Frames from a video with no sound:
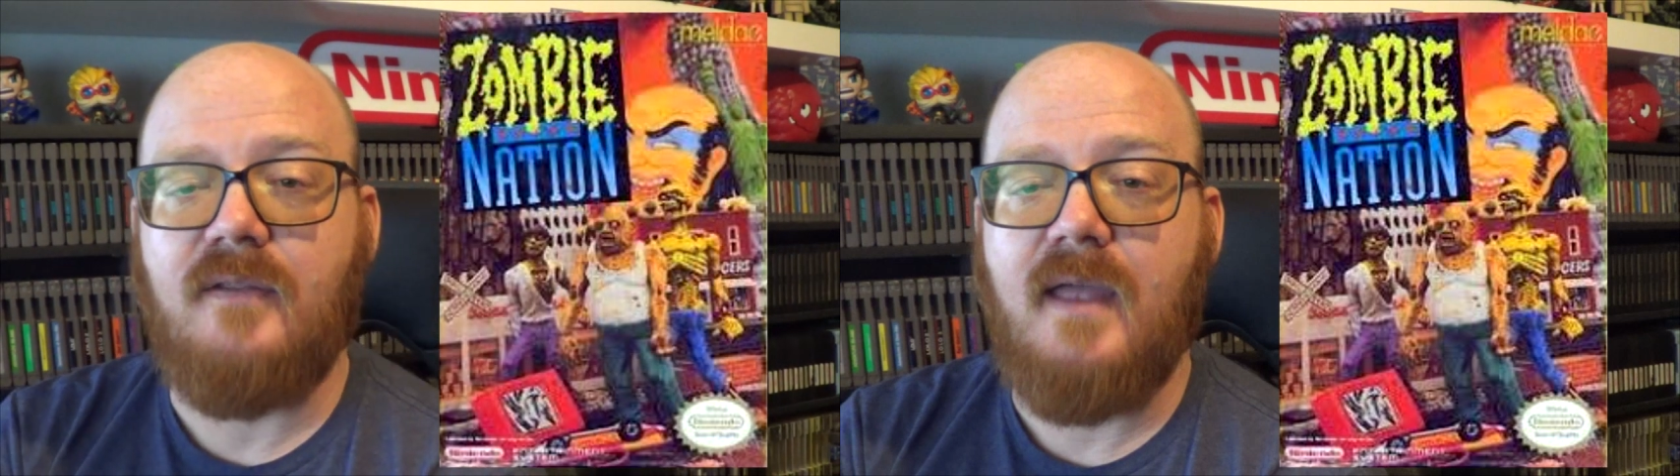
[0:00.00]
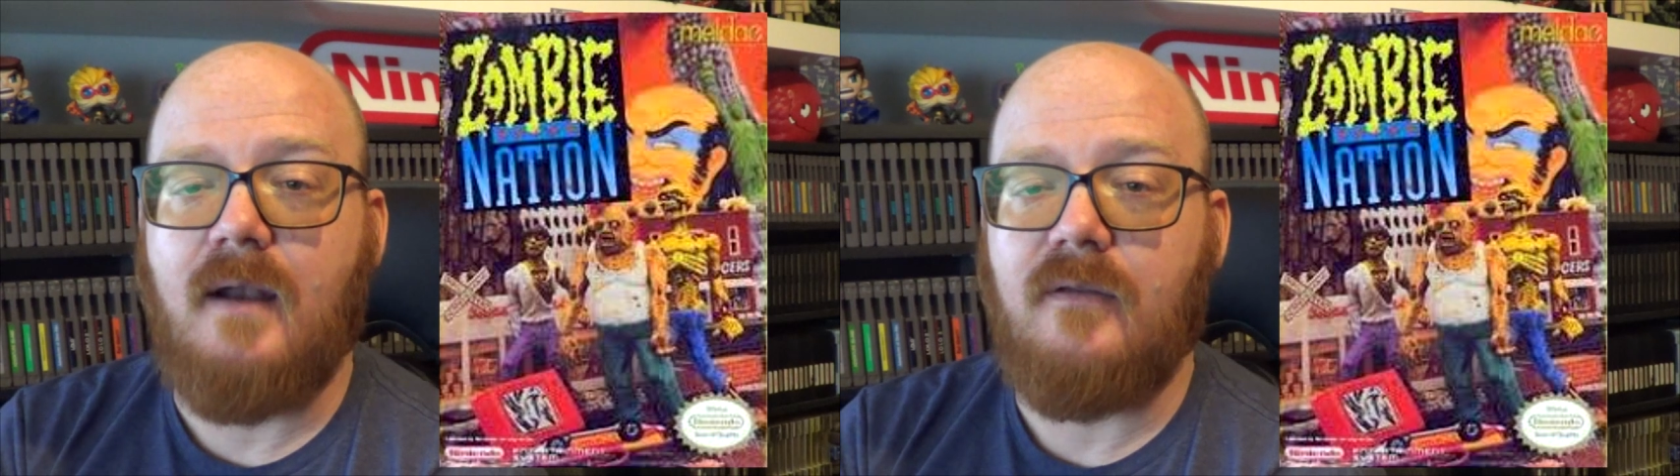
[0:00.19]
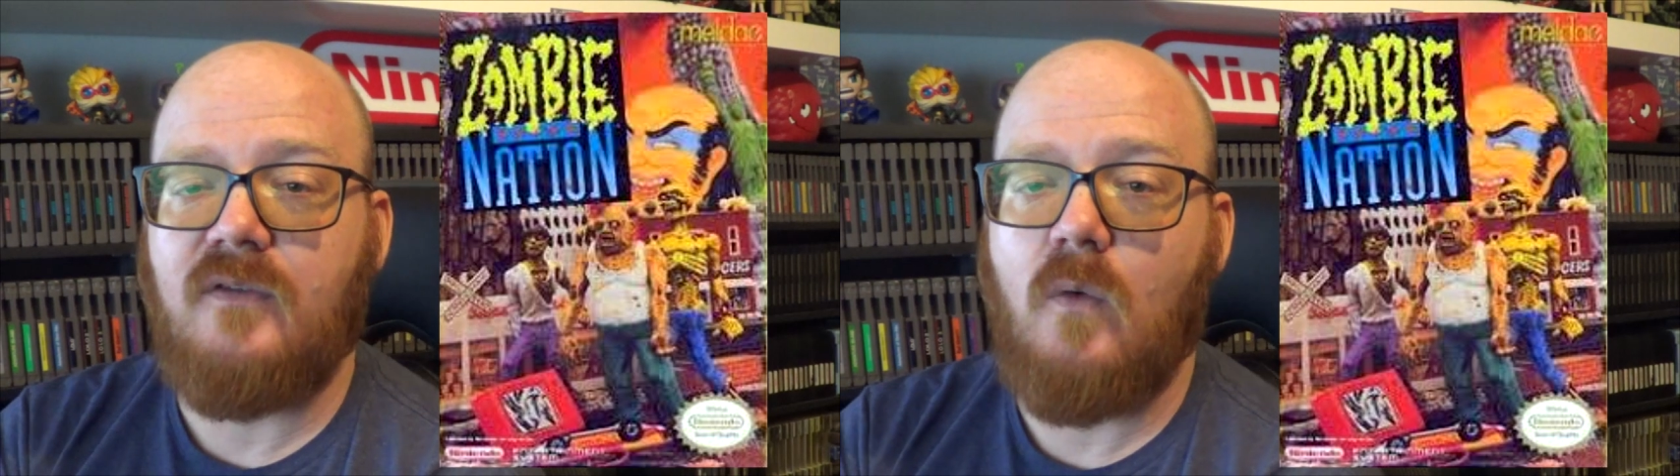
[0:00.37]

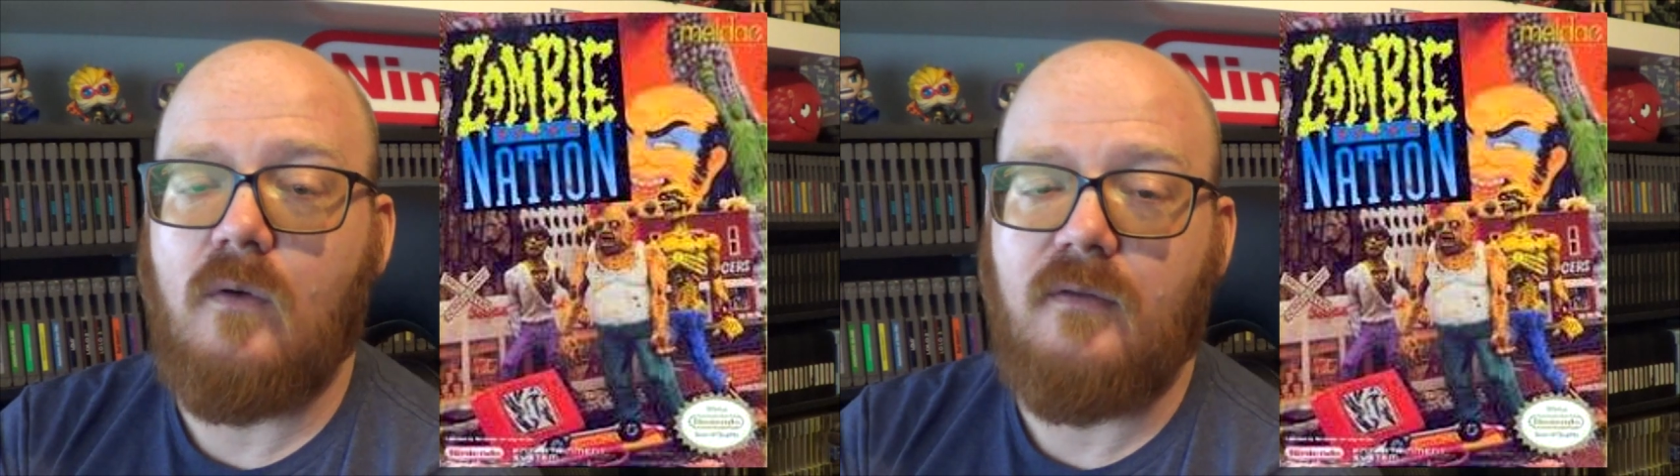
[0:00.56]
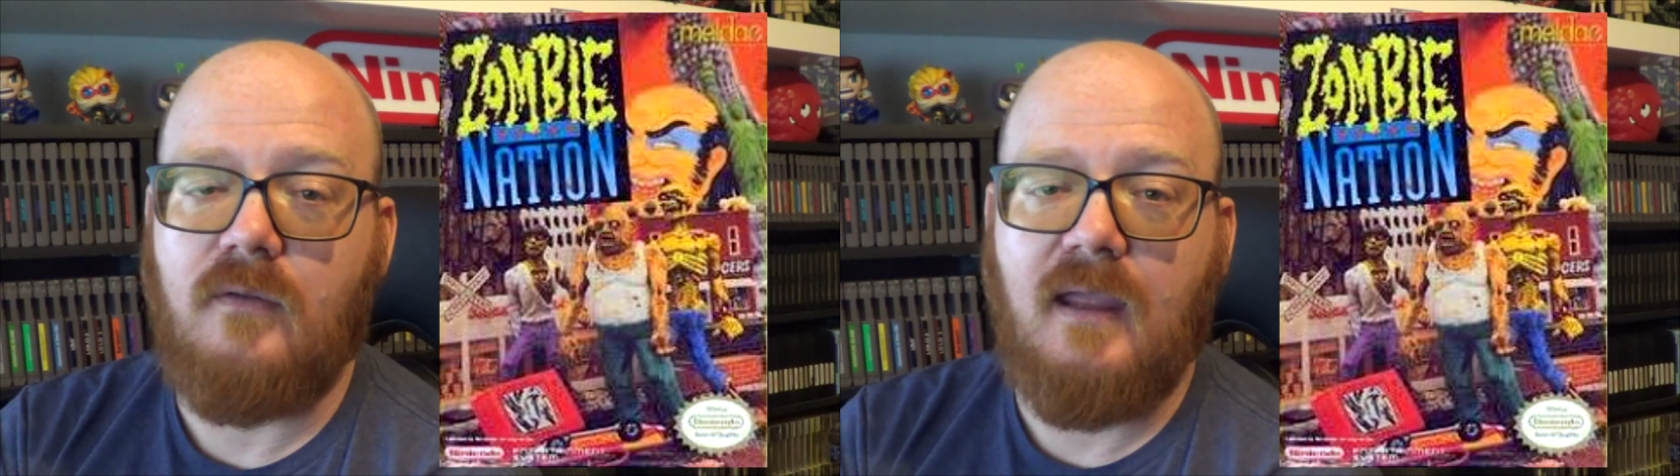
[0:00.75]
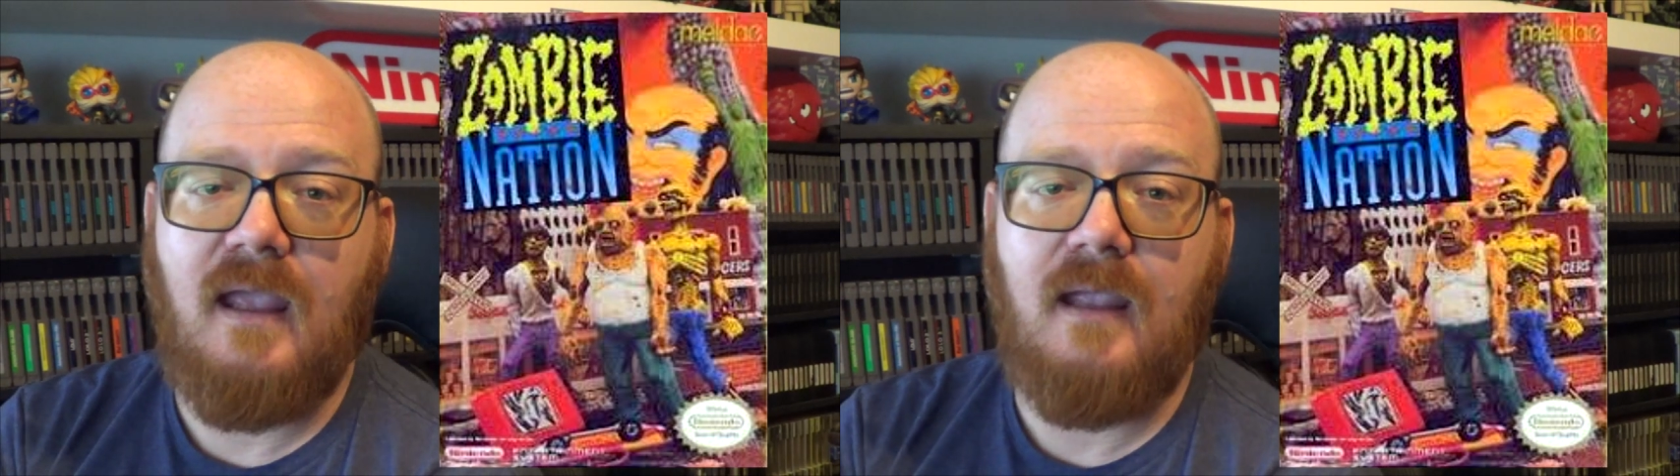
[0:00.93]
that on the tour
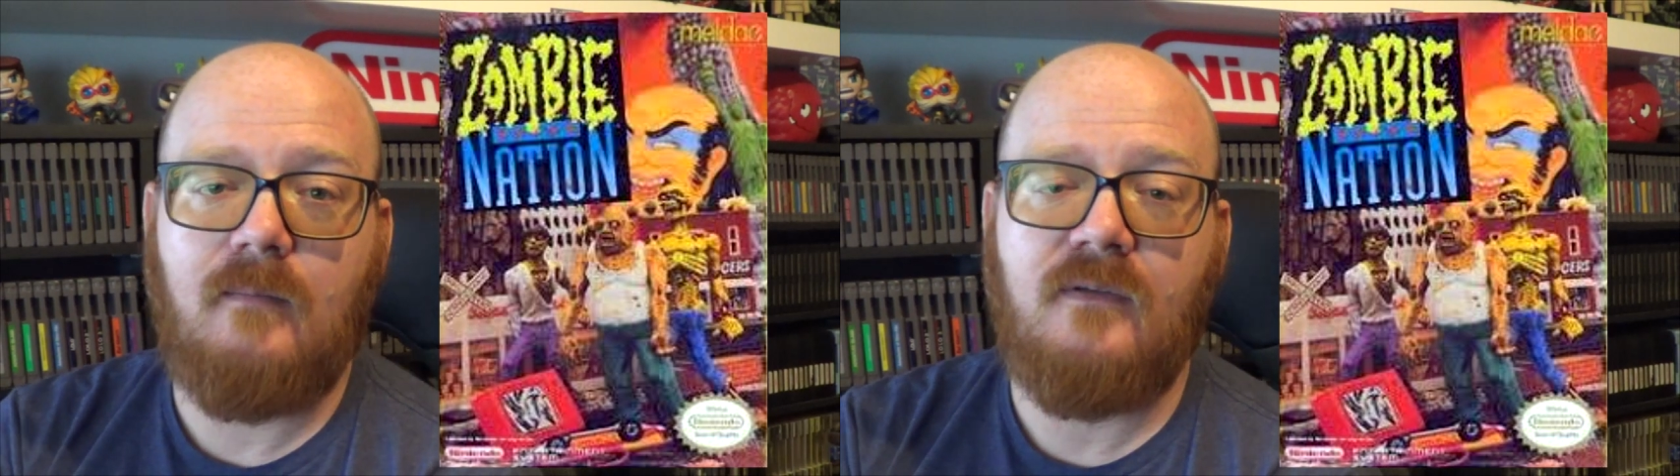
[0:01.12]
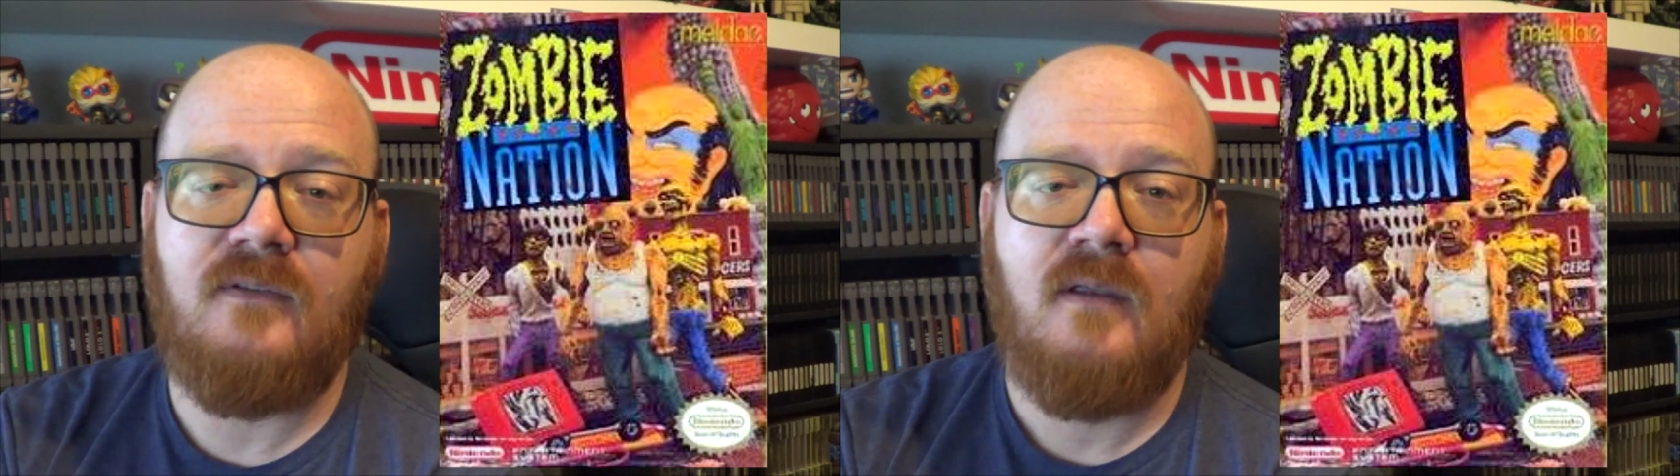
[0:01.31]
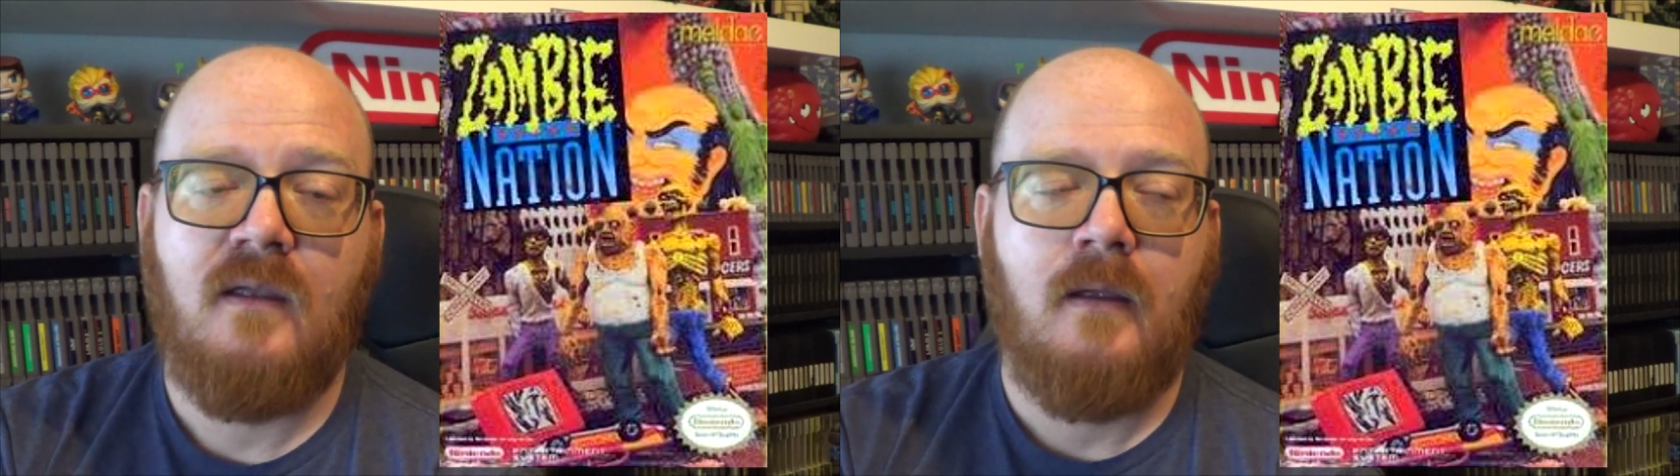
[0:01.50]
through the games.